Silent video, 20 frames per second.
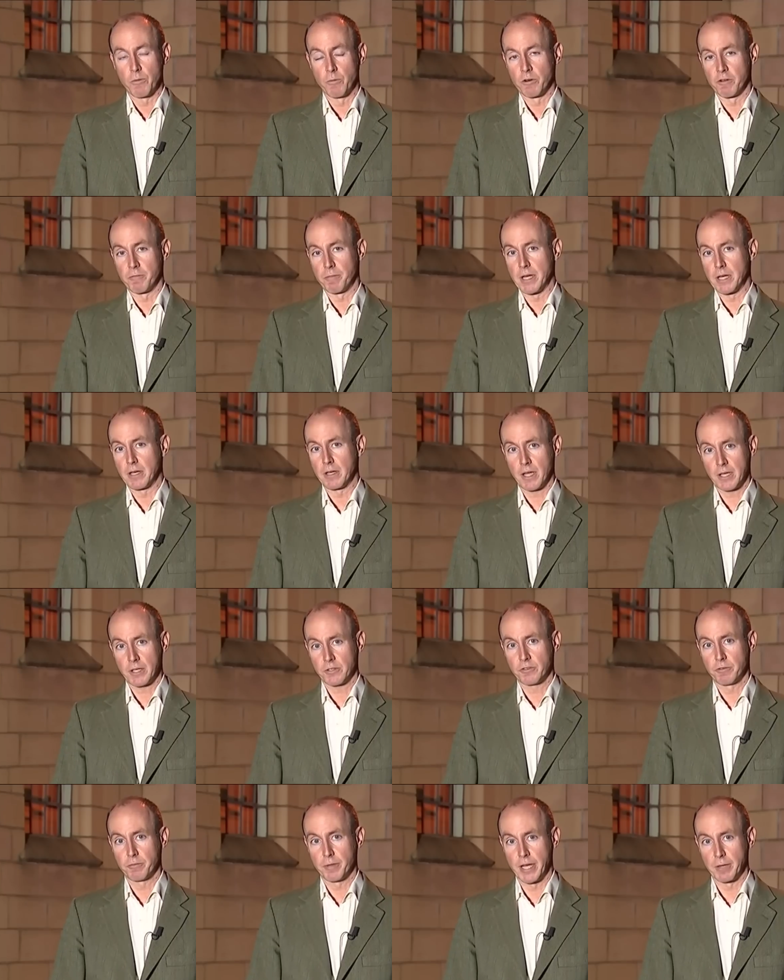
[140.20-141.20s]
It would have been
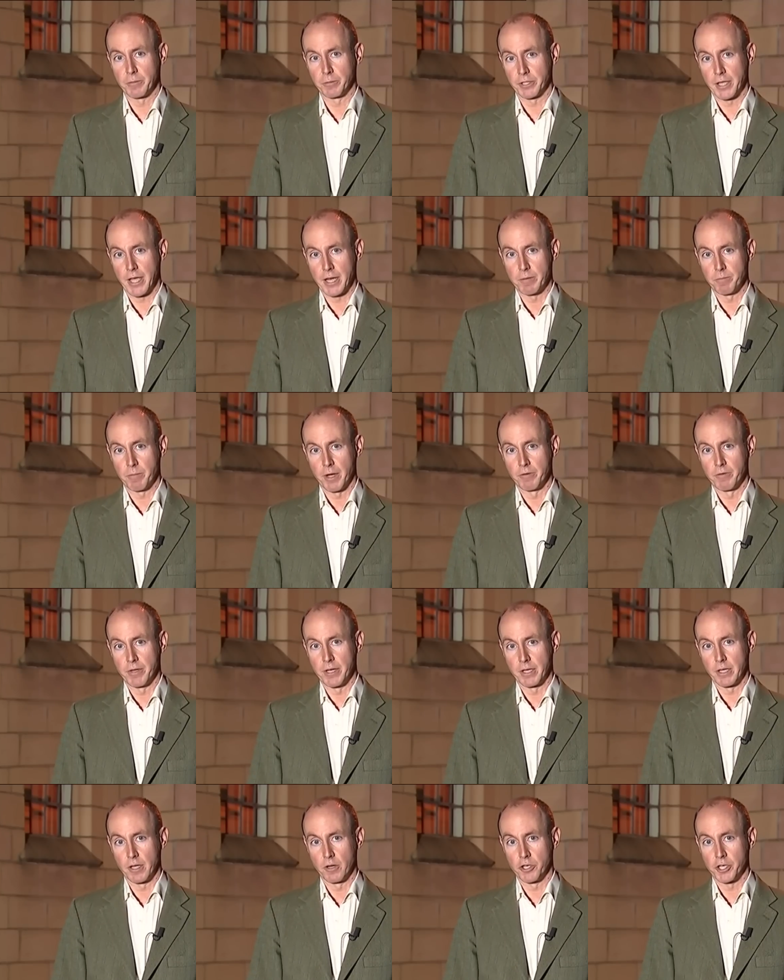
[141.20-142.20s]
nice to have been able to get it by
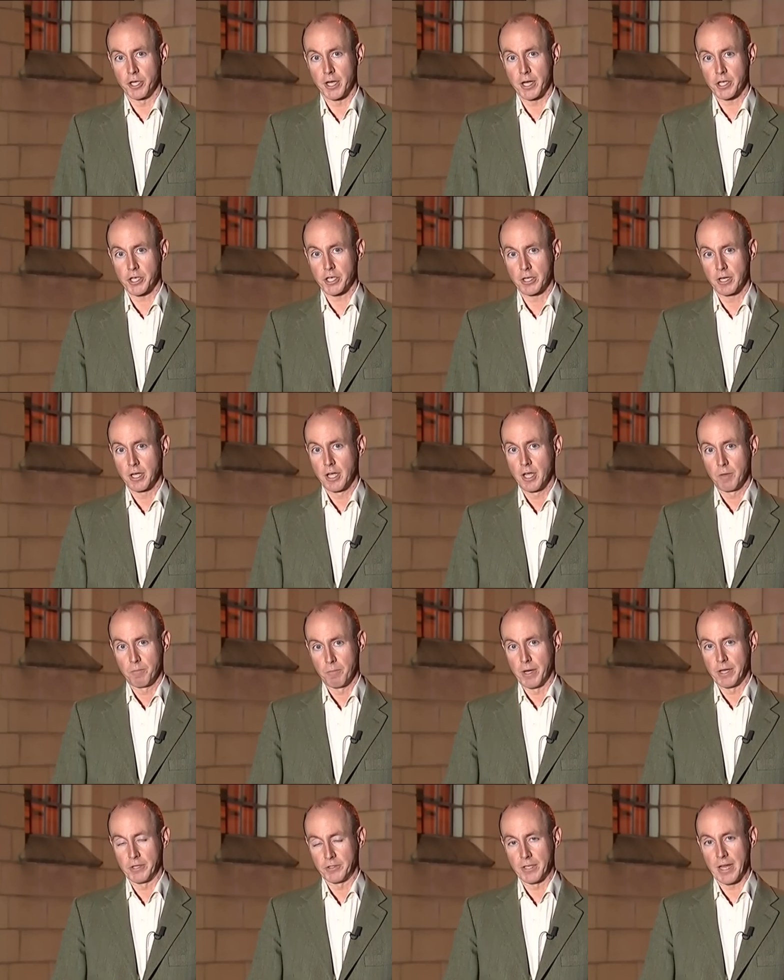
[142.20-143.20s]
renegotiation,
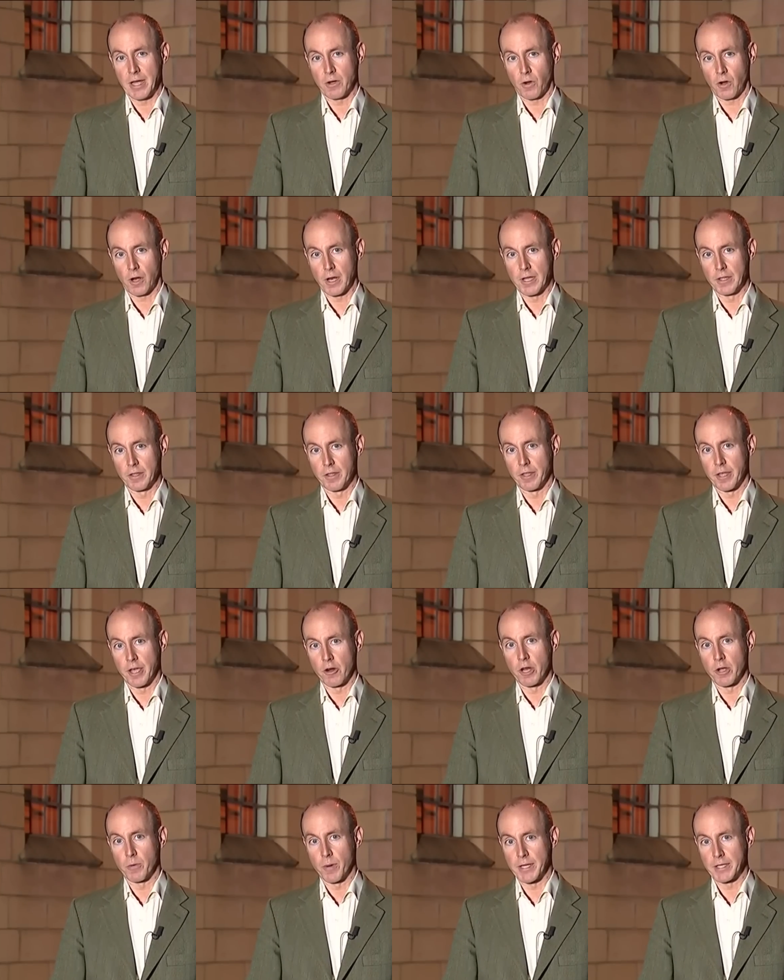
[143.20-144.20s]
but it's now clear that the
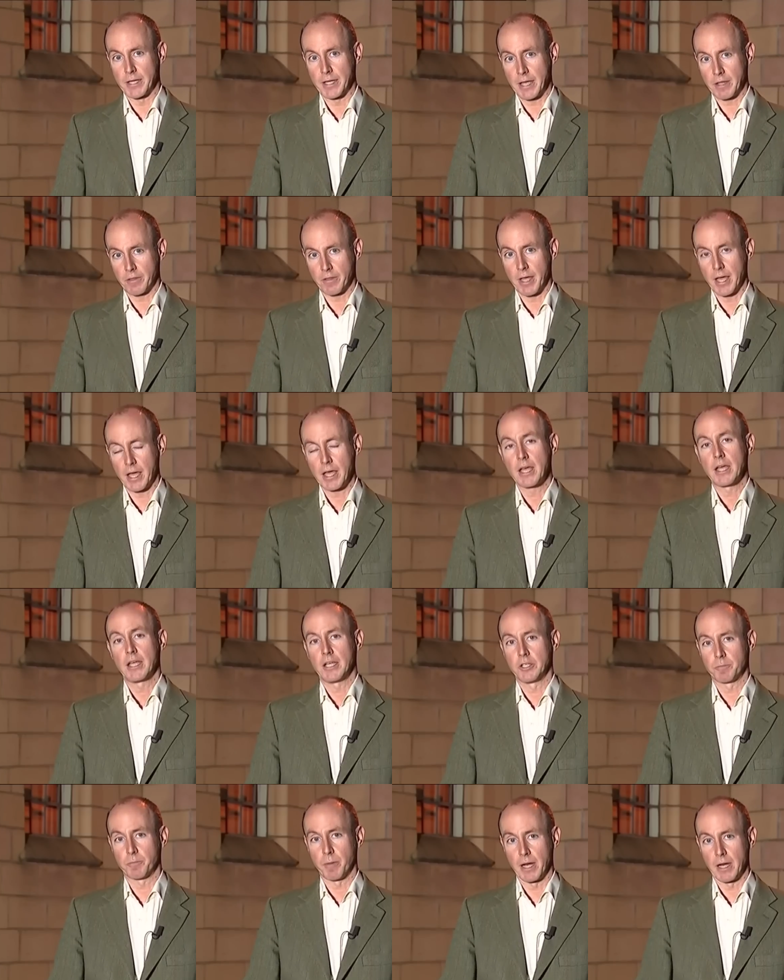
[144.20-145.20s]
only way to get there
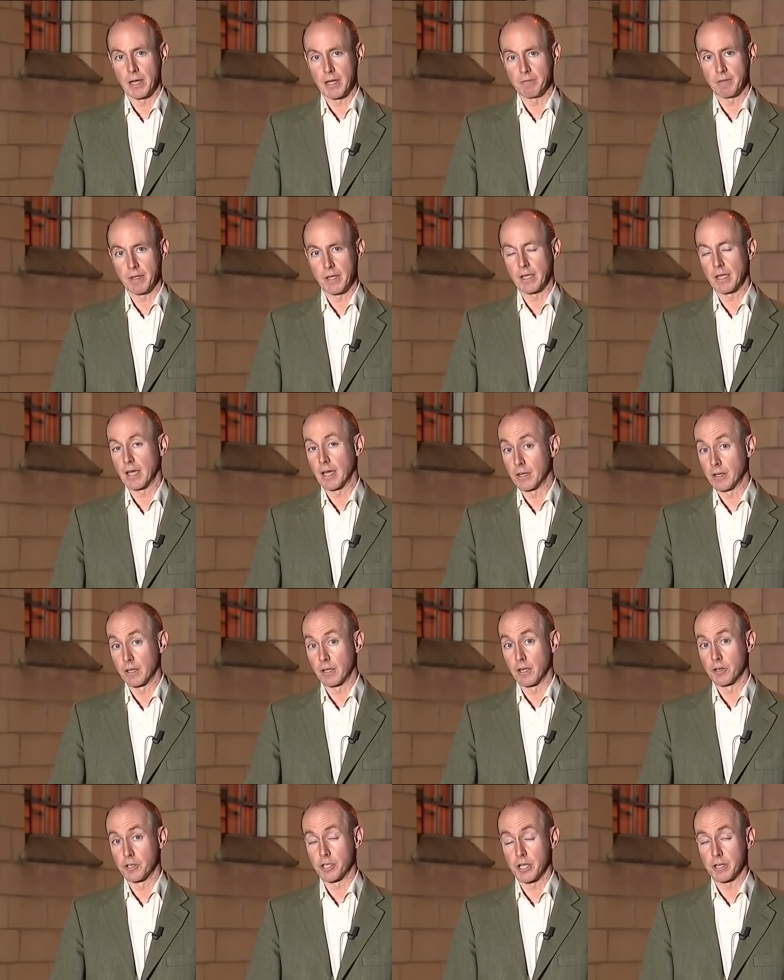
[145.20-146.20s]
is by leaving and
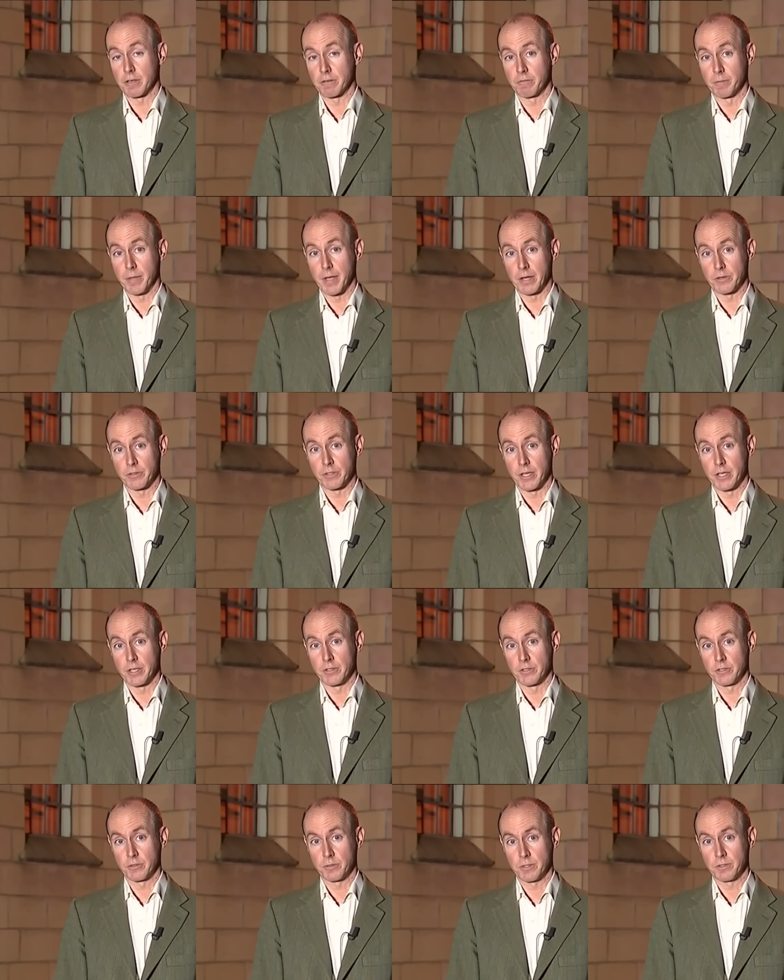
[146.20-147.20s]
negotiating from the outside,
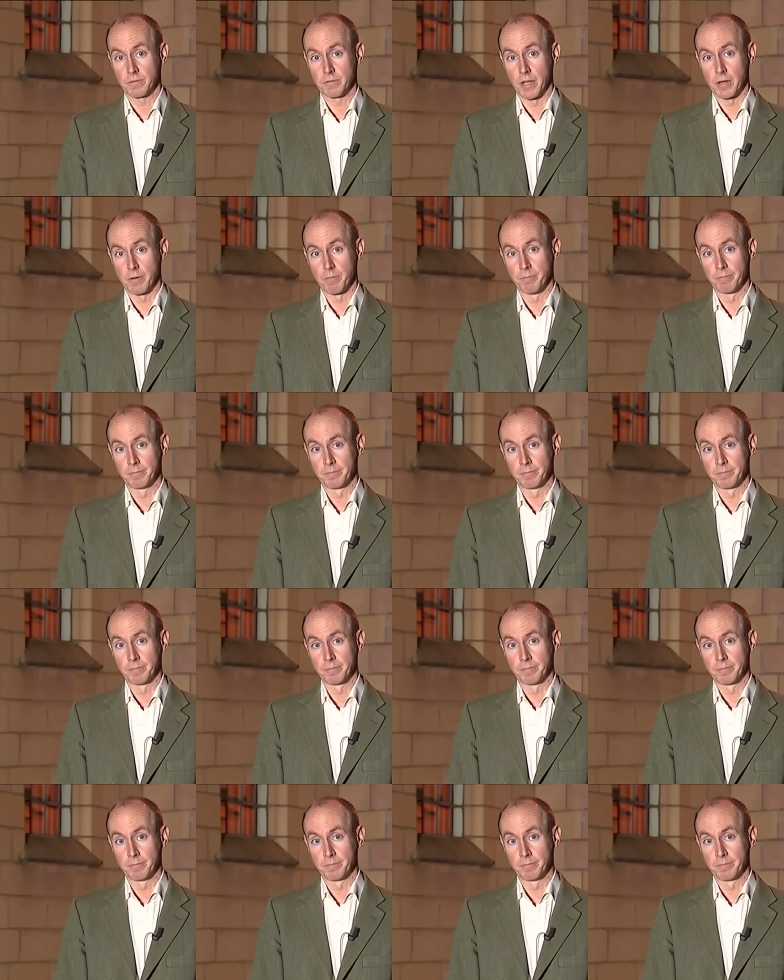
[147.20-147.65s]
as the Swiss have done.